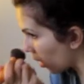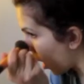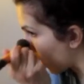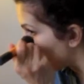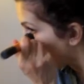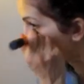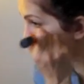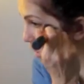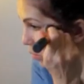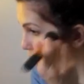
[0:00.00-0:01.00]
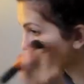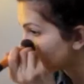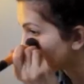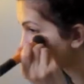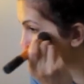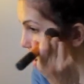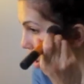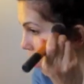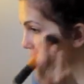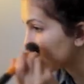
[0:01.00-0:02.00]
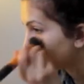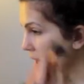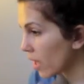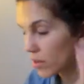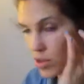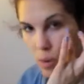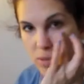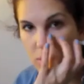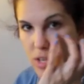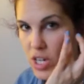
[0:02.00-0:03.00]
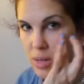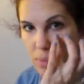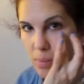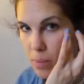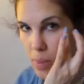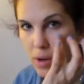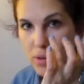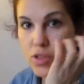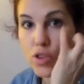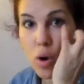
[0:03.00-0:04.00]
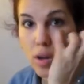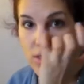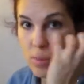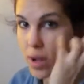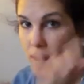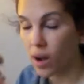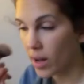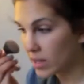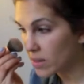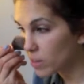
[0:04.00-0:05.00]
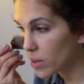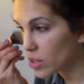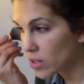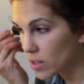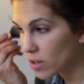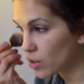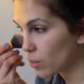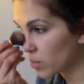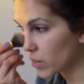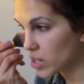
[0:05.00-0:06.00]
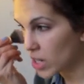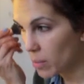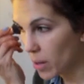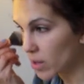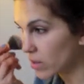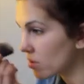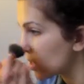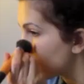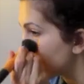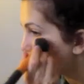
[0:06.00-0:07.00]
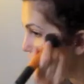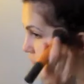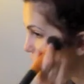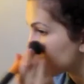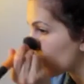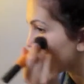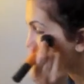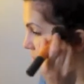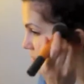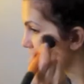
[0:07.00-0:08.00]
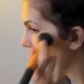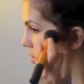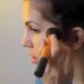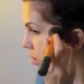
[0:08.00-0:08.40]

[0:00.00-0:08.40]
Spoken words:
Oh, and I also do a tiny bit at the tops of my cheekbones, not under my eyes, but just at the tops of my cheekbones, just for when I start